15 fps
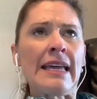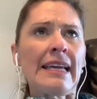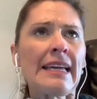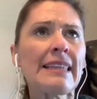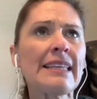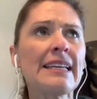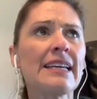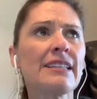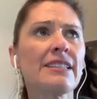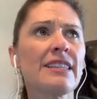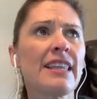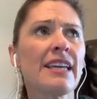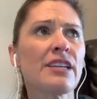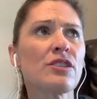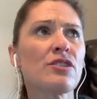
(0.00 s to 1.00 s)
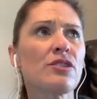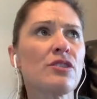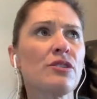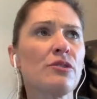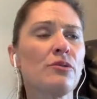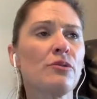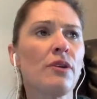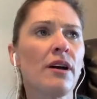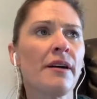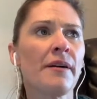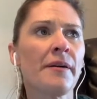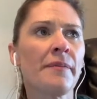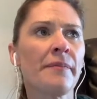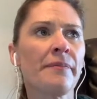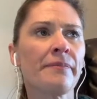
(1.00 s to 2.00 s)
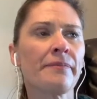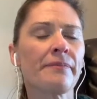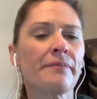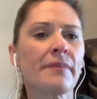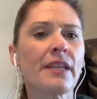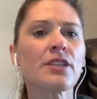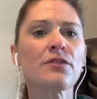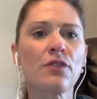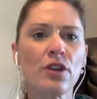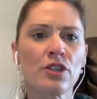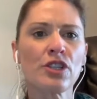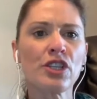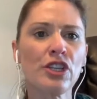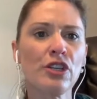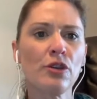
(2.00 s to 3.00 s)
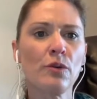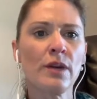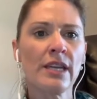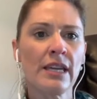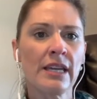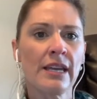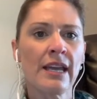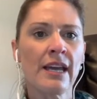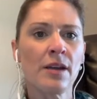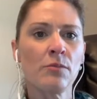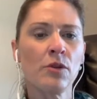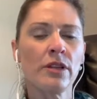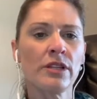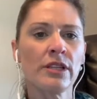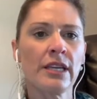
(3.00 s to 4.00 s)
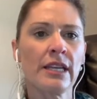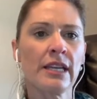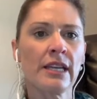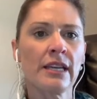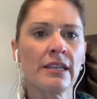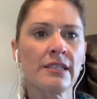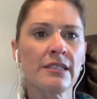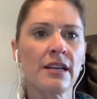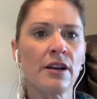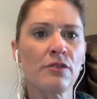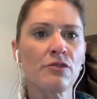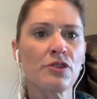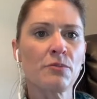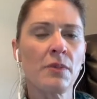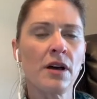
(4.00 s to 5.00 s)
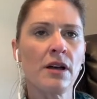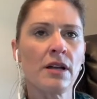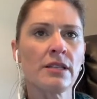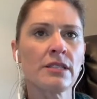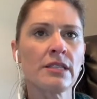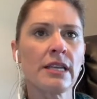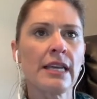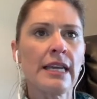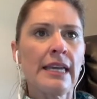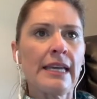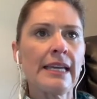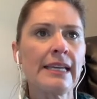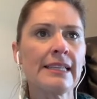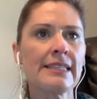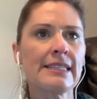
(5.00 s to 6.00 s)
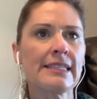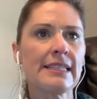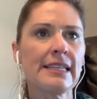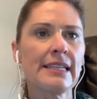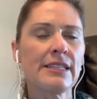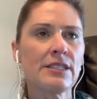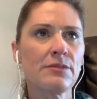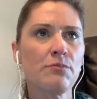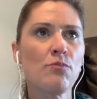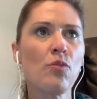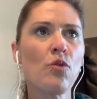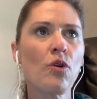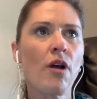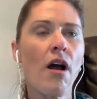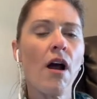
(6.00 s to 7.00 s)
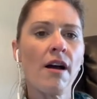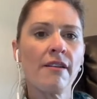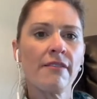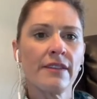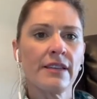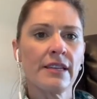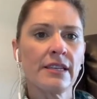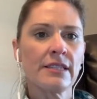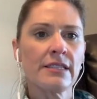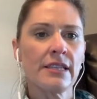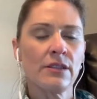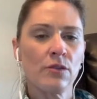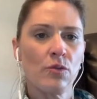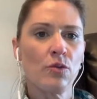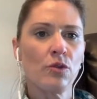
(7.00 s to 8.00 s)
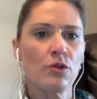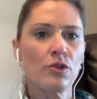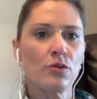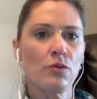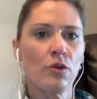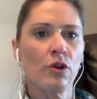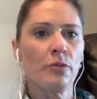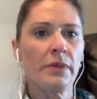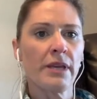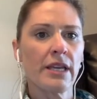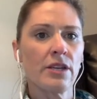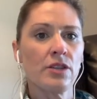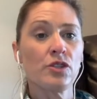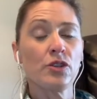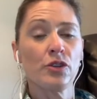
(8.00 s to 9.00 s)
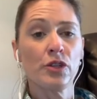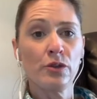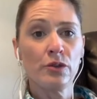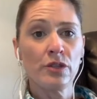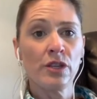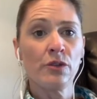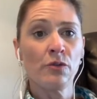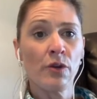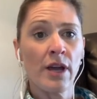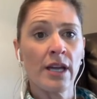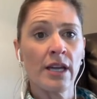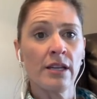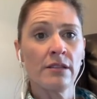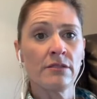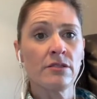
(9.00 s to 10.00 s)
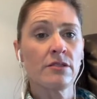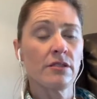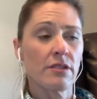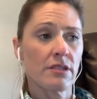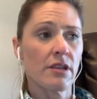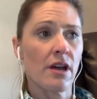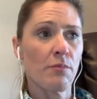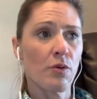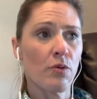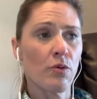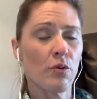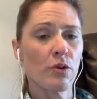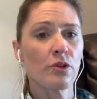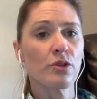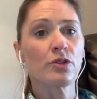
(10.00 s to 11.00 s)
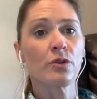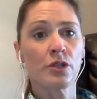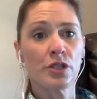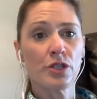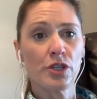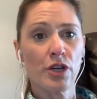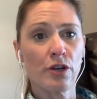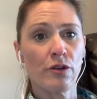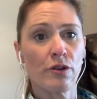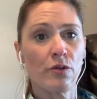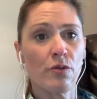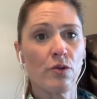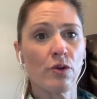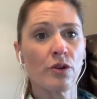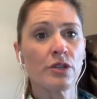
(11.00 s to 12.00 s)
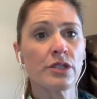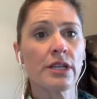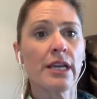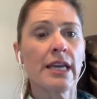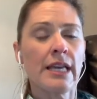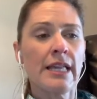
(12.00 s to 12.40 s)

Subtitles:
And then I think too, as far as cueing an animal and getting a desired response, it's more obvious in the horse world because you're using reins to stop a horse or to turn a horse.